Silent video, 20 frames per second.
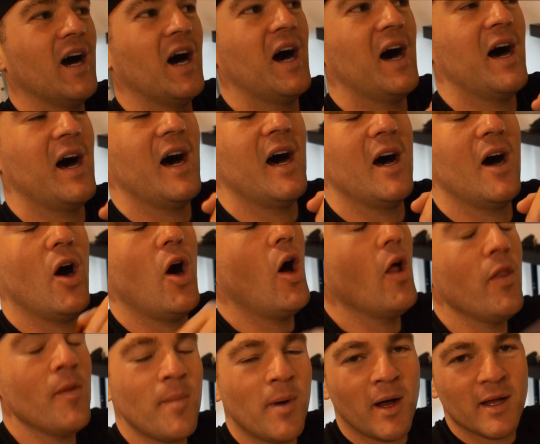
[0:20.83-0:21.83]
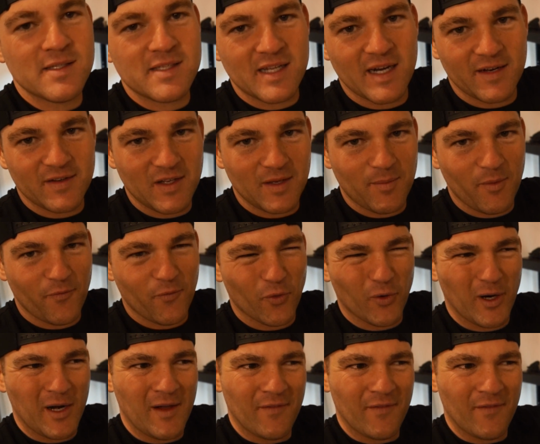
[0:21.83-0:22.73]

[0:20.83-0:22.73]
all the mods that I did before.